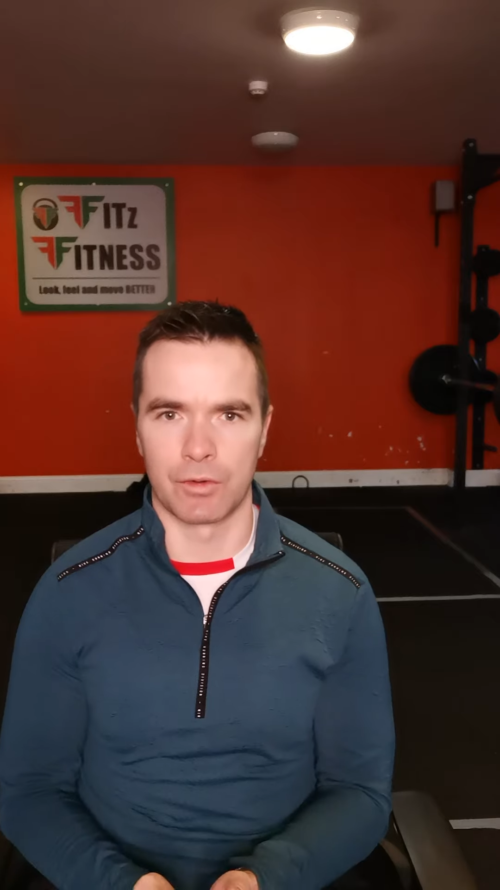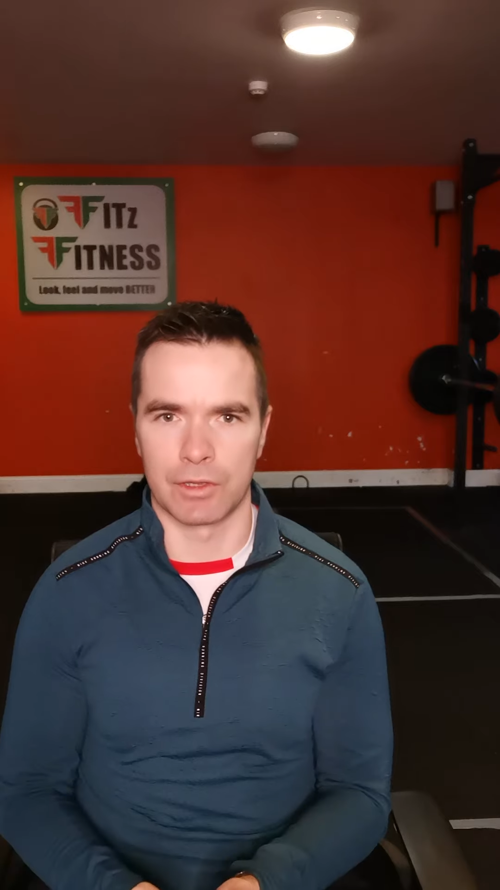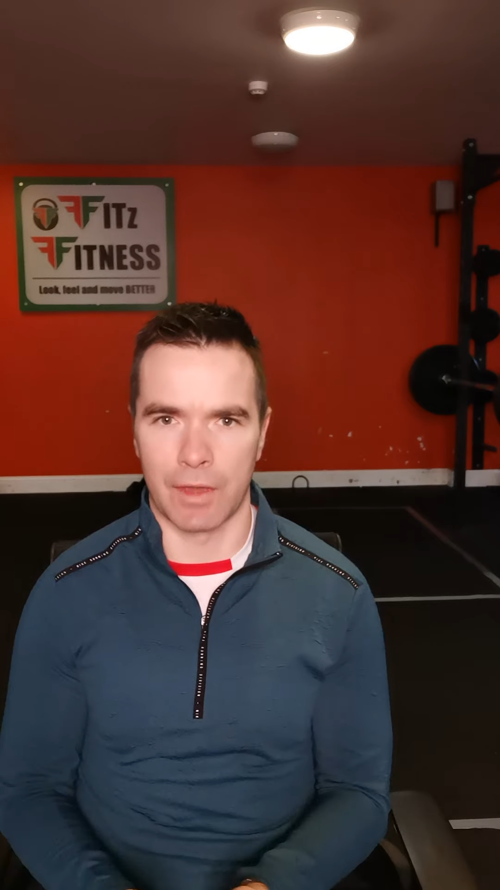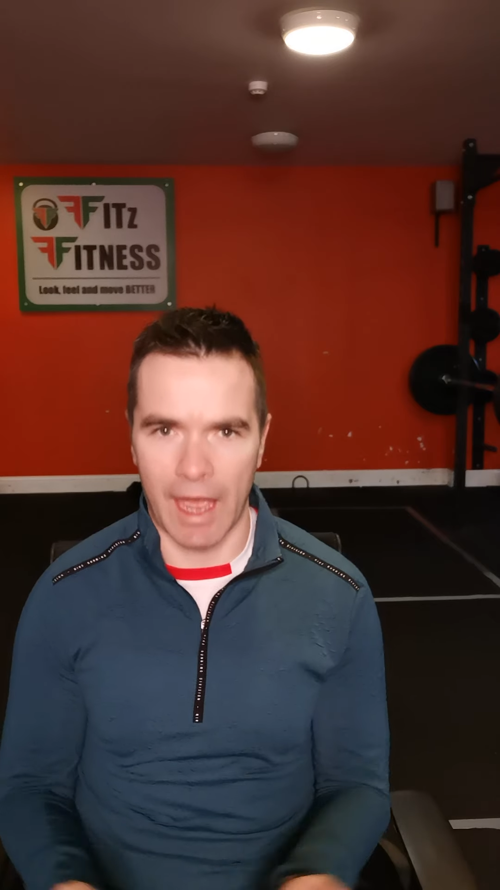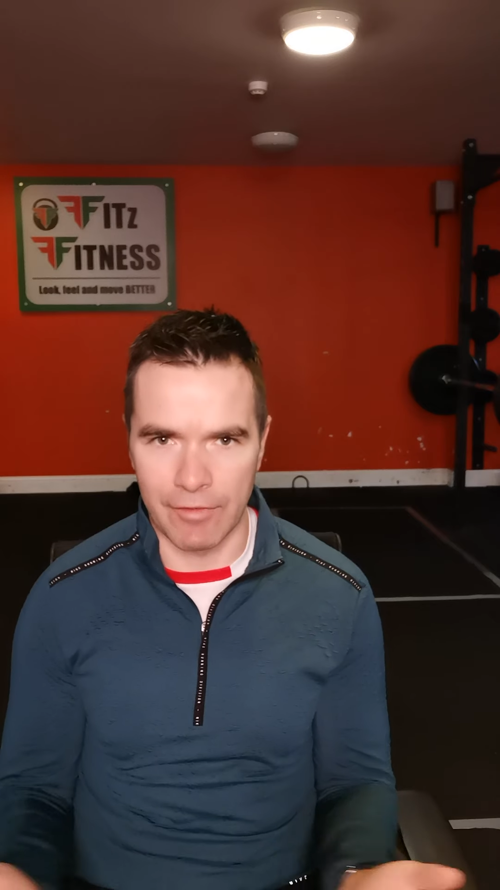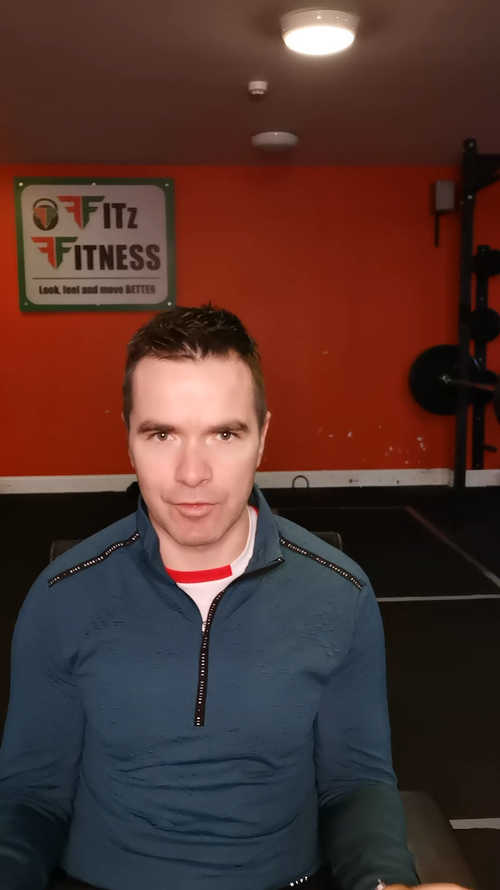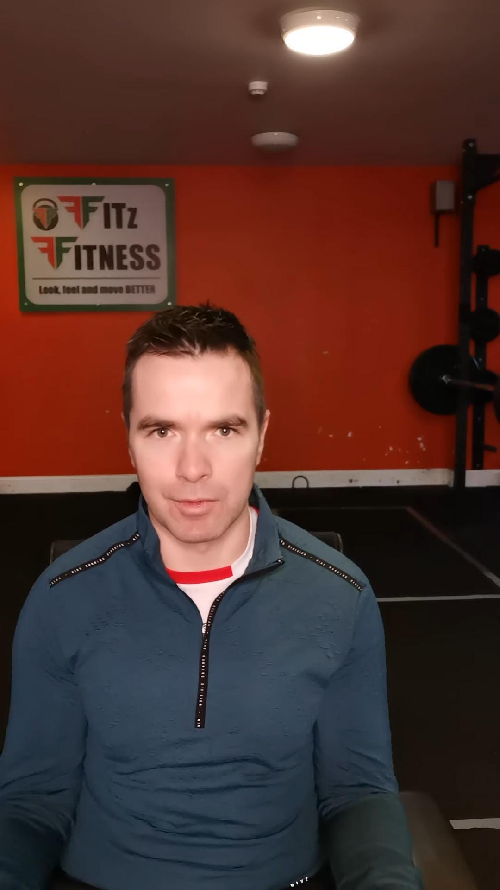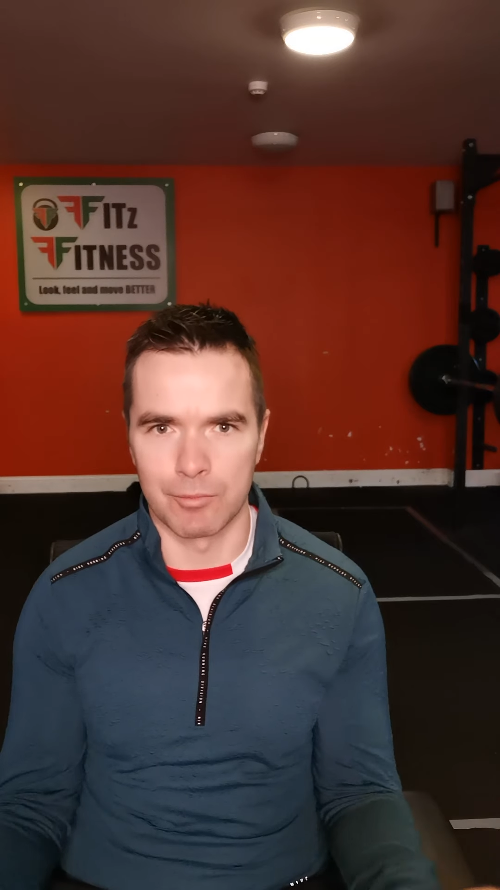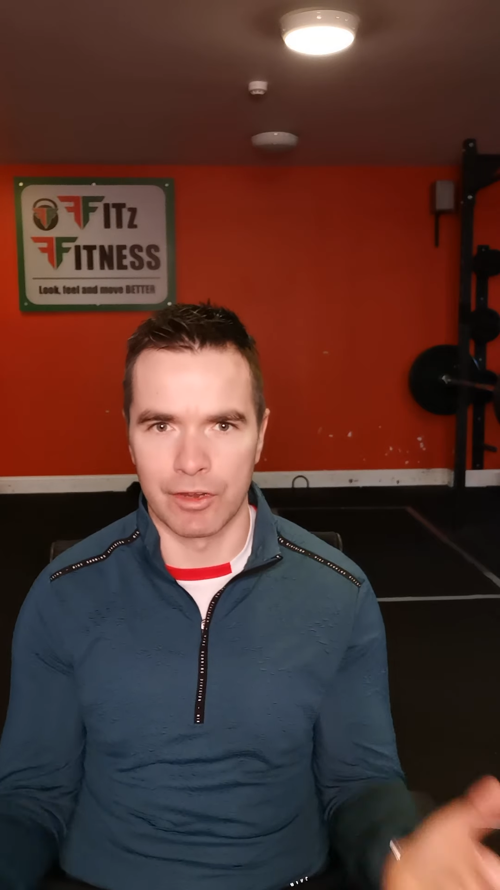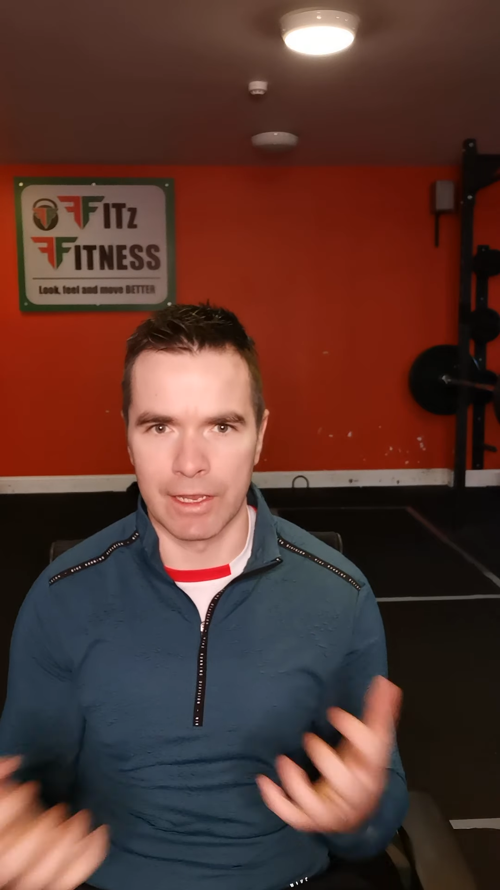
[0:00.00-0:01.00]
going. You have to be
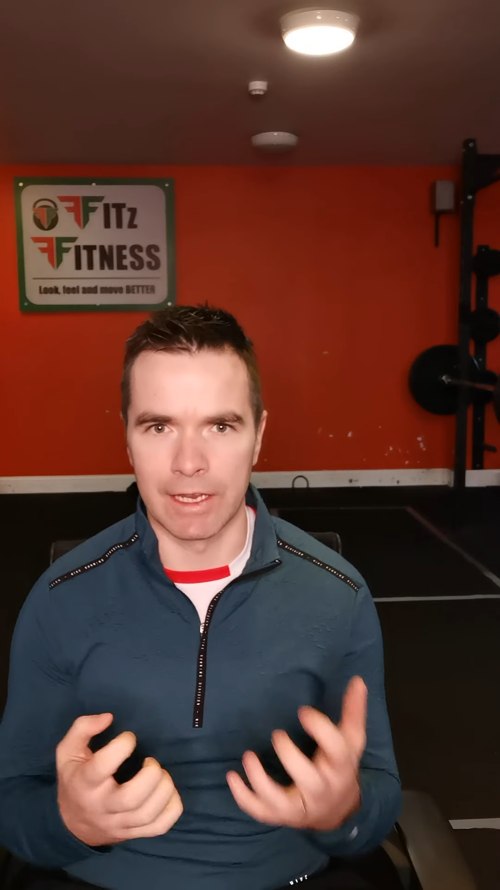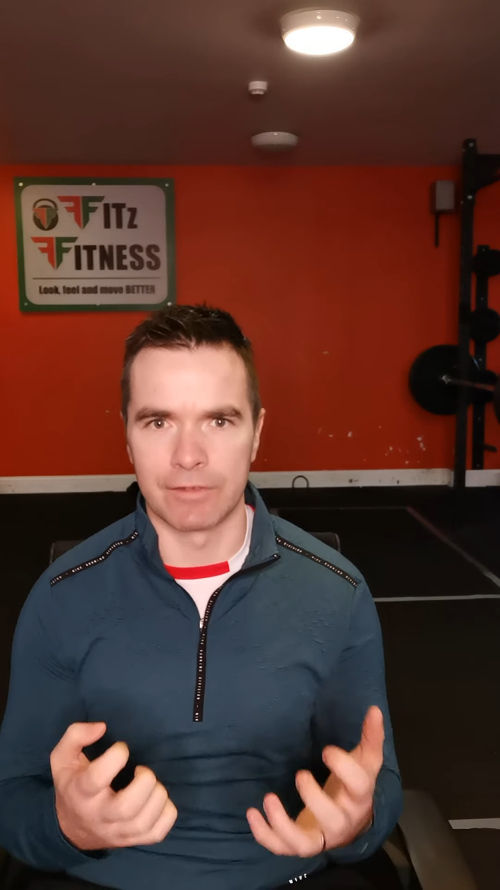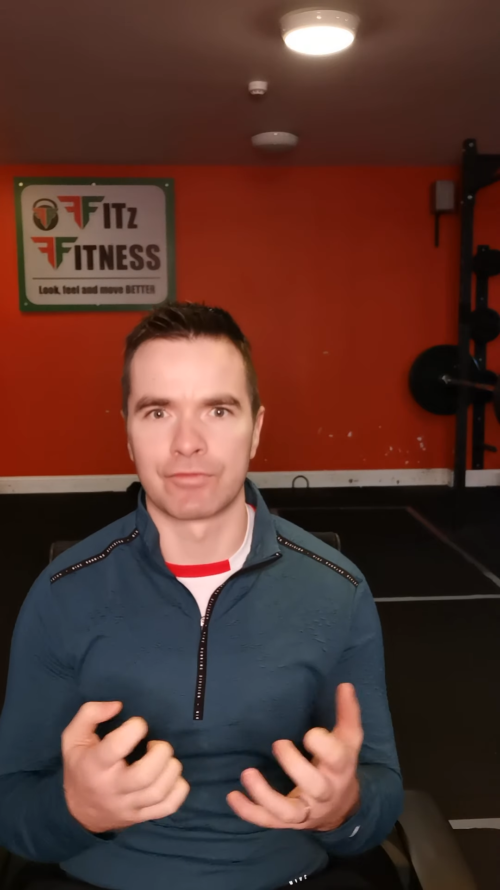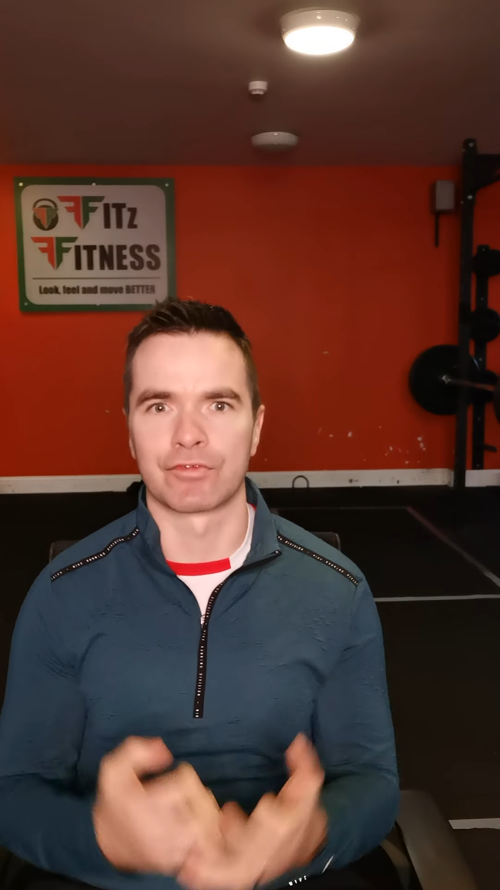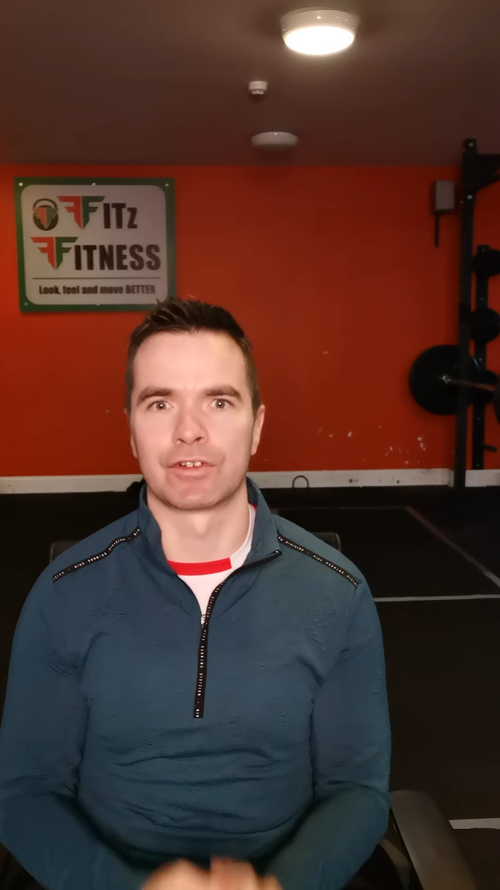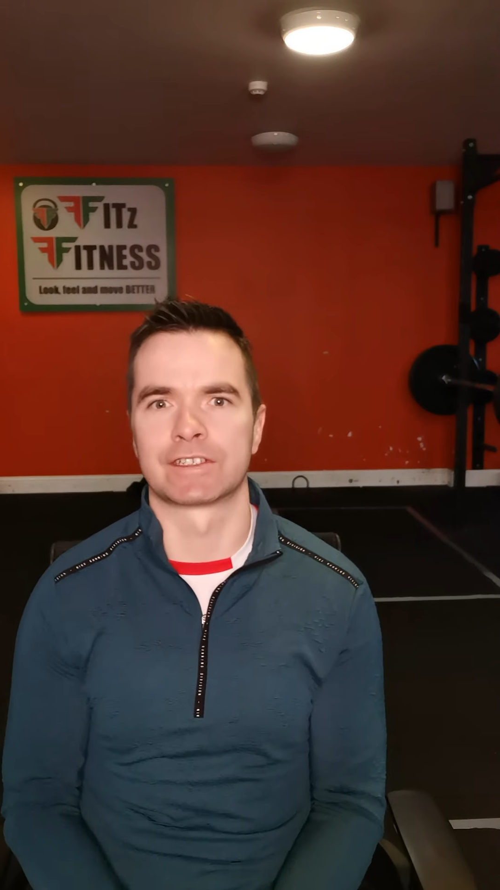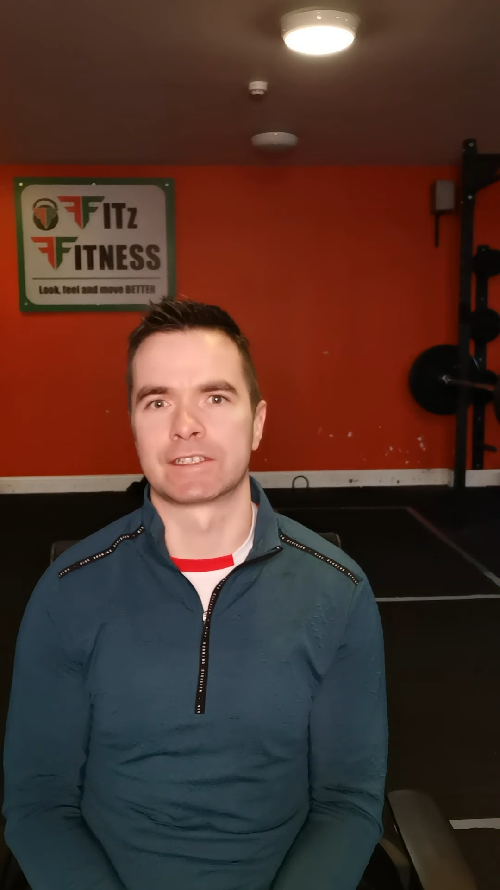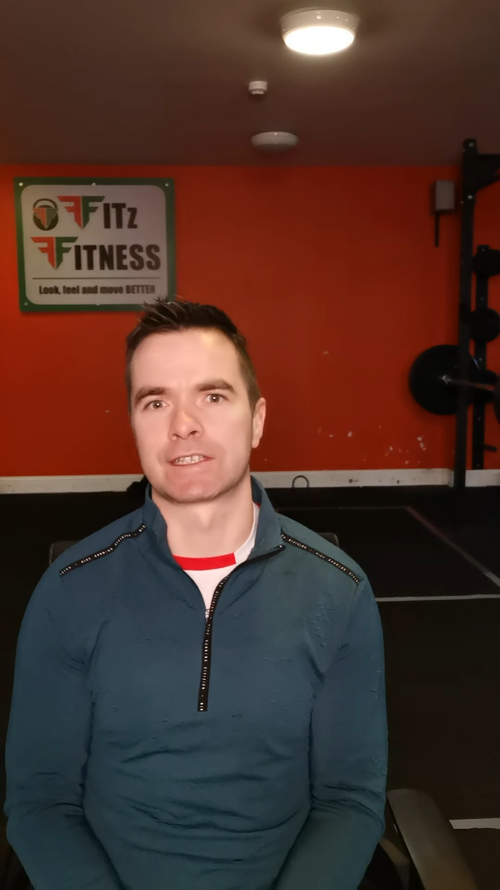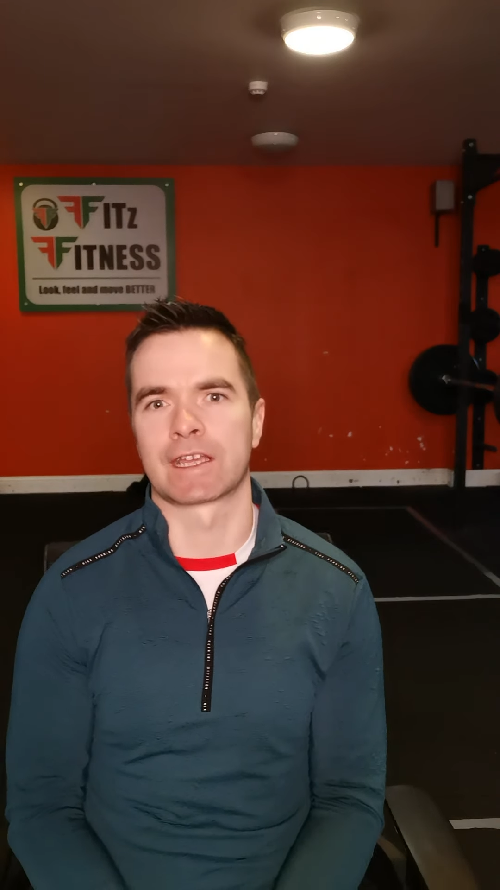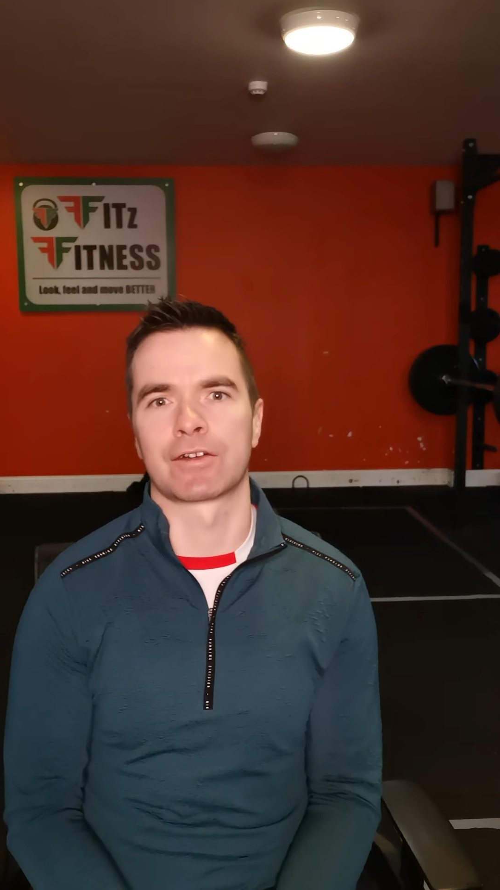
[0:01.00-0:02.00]
bringing in
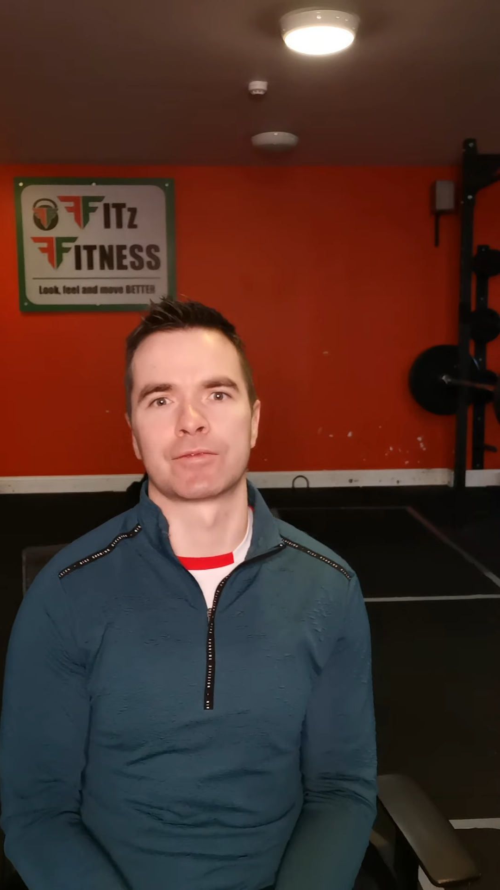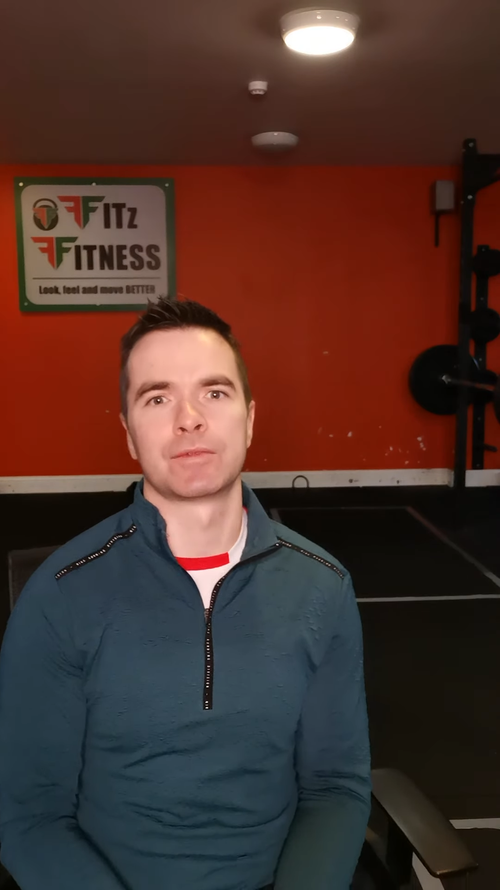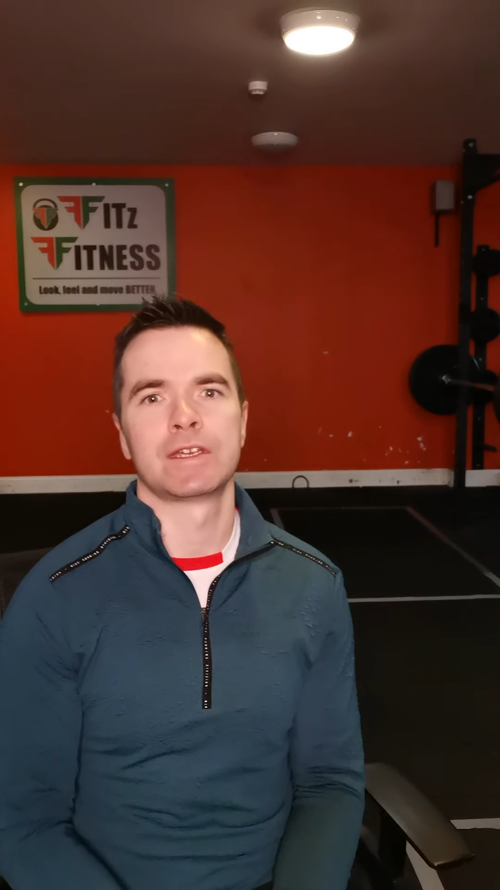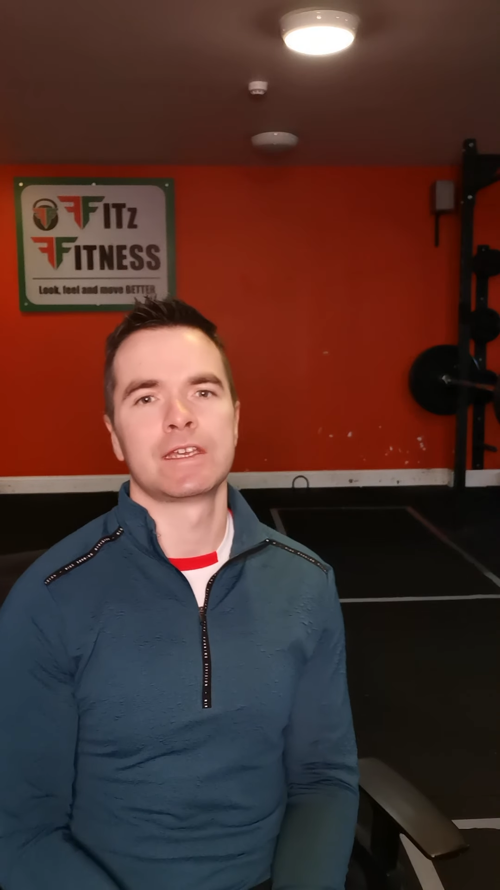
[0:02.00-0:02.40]
front-end income.